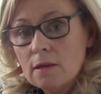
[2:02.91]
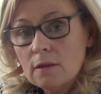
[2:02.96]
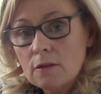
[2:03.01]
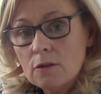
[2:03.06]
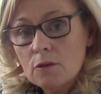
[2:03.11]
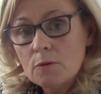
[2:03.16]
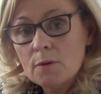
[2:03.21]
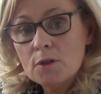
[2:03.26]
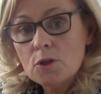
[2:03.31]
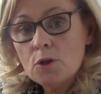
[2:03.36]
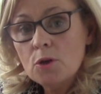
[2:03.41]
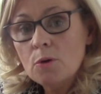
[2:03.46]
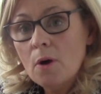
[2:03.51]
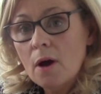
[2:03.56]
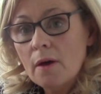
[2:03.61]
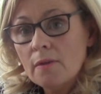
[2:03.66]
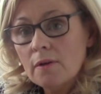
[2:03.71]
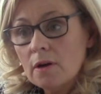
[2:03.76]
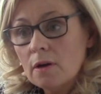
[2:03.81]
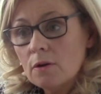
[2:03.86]
that there were two
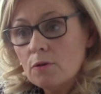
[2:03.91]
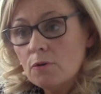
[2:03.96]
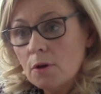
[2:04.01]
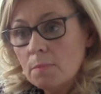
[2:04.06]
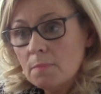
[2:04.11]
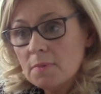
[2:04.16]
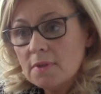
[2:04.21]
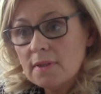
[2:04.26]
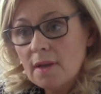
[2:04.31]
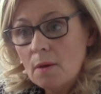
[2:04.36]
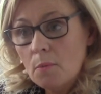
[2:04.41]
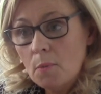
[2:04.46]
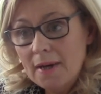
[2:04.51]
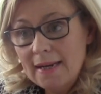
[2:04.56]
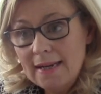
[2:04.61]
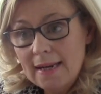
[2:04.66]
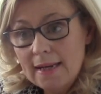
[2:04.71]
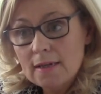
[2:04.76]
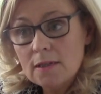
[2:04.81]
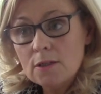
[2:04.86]
other groups that we
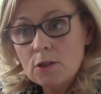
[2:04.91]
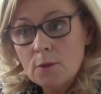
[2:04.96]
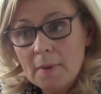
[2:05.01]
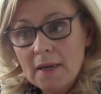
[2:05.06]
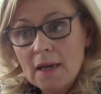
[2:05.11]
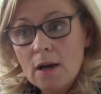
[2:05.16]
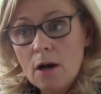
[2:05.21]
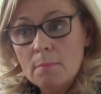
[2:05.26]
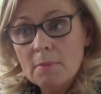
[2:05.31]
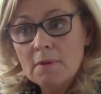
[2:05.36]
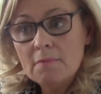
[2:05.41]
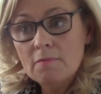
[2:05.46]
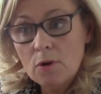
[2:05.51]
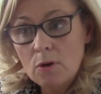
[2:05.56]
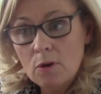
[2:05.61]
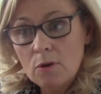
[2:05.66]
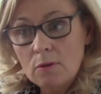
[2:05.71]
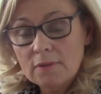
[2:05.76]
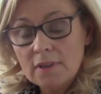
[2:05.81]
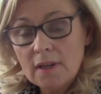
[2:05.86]
needed to become
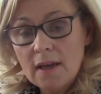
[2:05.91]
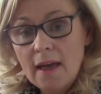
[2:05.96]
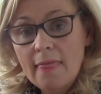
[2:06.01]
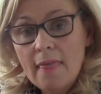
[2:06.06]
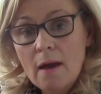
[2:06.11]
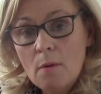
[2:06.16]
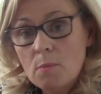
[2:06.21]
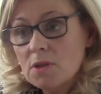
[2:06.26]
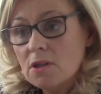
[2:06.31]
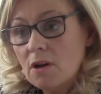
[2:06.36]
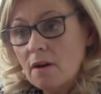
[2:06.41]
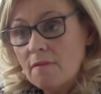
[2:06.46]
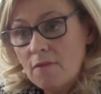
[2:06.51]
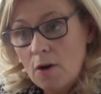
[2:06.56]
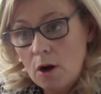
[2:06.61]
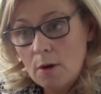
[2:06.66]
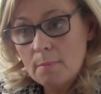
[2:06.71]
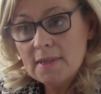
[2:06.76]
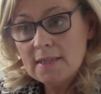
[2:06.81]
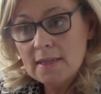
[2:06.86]
involved, and that was our
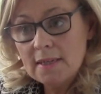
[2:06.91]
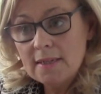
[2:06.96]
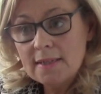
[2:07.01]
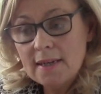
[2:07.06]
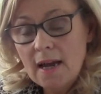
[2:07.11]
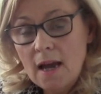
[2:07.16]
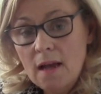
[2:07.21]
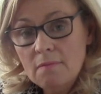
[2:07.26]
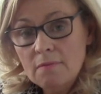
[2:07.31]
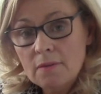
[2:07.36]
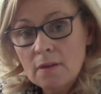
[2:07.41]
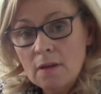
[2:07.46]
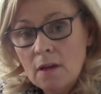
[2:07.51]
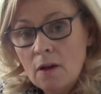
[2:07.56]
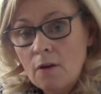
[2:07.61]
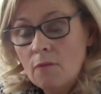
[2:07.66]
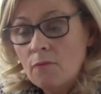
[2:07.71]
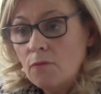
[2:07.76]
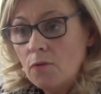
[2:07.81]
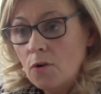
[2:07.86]
pharmacy staff
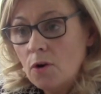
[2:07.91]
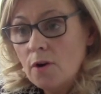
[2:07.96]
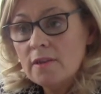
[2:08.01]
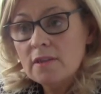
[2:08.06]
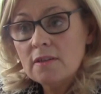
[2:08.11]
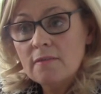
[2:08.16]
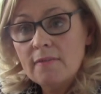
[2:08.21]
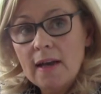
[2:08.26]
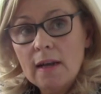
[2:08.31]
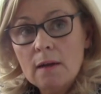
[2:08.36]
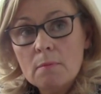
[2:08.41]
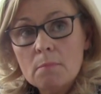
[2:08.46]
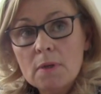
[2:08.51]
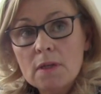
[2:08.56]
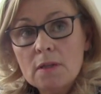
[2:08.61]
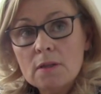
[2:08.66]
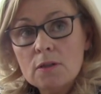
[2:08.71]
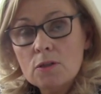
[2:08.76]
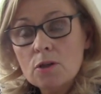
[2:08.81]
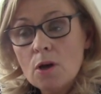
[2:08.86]
for the
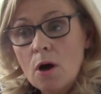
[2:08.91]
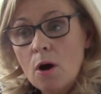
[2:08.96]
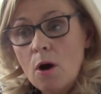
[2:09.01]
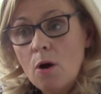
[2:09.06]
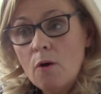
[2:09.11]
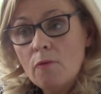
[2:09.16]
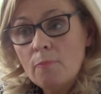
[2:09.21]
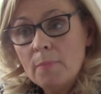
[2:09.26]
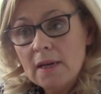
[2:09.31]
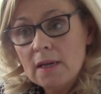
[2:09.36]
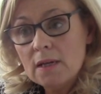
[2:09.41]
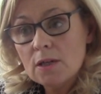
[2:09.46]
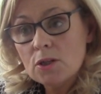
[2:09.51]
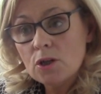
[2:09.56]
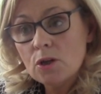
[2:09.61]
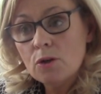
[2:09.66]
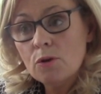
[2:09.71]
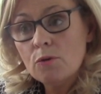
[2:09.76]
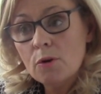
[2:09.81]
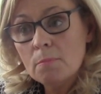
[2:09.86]
development of
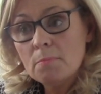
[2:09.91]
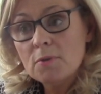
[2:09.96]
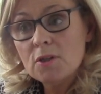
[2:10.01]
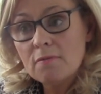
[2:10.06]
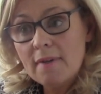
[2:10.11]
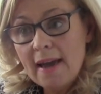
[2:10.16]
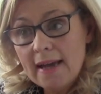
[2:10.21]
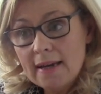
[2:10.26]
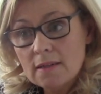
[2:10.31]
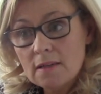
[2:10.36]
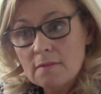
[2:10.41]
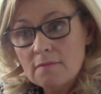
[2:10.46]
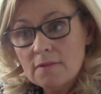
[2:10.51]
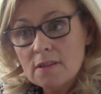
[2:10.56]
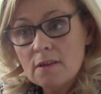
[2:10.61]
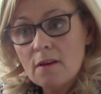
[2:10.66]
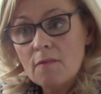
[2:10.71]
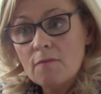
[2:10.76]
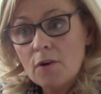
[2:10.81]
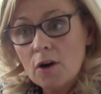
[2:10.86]
patient group
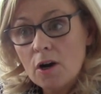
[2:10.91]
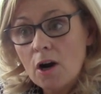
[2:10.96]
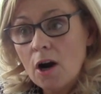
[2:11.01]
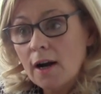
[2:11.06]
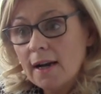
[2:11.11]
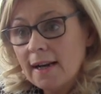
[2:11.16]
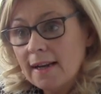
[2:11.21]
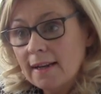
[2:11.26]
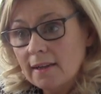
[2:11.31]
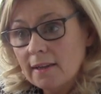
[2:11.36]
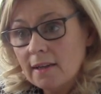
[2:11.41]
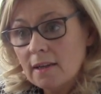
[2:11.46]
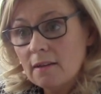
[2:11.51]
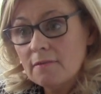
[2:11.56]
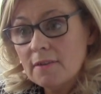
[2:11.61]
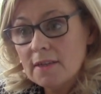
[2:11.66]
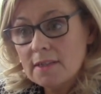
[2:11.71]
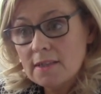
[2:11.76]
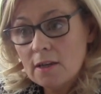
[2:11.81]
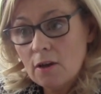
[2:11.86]
directives for our clinical
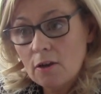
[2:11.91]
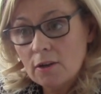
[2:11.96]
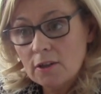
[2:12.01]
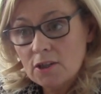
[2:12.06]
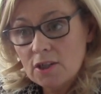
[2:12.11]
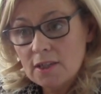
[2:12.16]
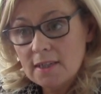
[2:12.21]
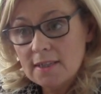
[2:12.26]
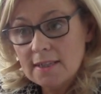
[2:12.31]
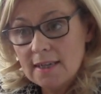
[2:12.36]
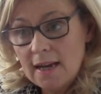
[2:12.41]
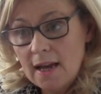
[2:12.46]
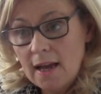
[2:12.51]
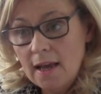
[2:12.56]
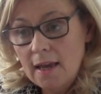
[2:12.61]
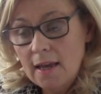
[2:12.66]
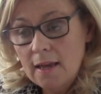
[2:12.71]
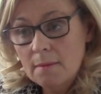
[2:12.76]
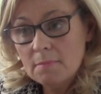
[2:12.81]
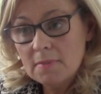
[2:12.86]
physiology
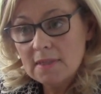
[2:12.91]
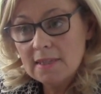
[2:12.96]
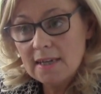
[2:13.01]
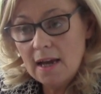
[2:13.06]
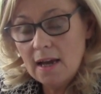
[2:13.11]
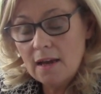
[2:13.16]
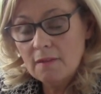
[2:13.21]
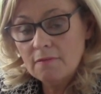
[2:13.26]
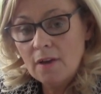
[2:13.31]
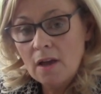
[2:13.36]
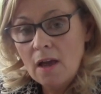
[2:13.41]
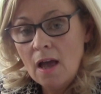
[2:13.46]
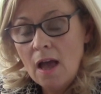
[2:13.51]
staff,